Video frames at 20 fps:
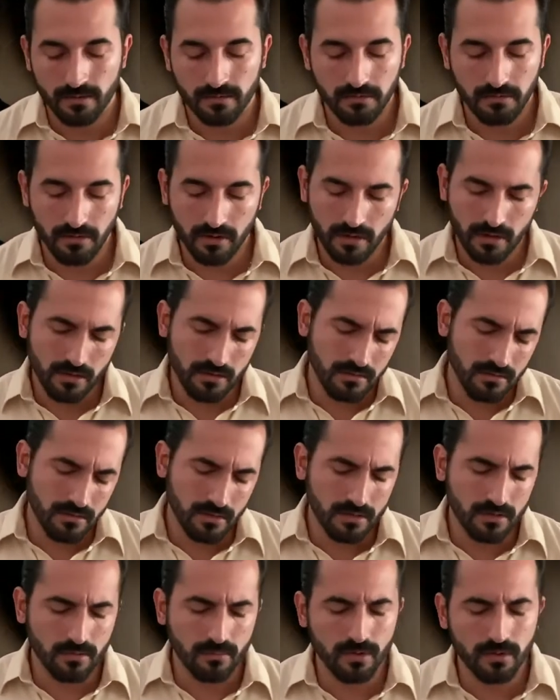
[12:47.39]
Or you can do a
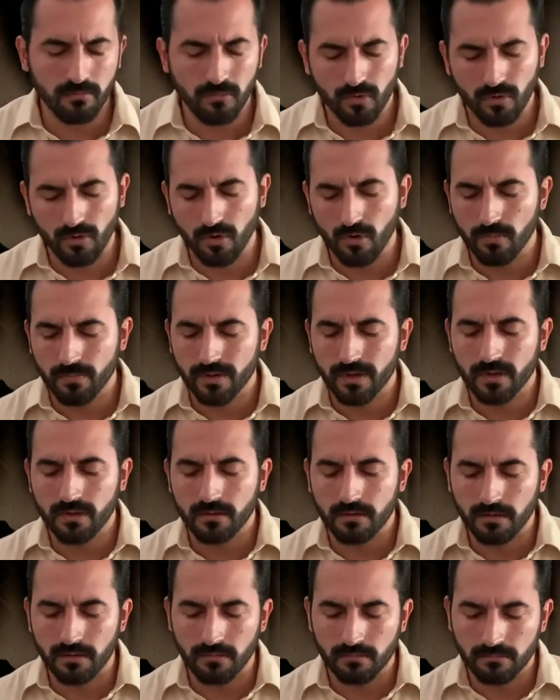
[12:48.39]
little bit more open
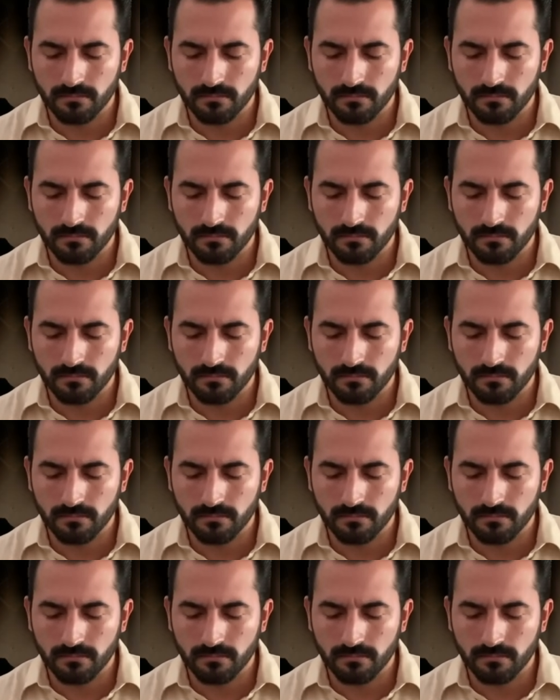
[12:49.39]
and,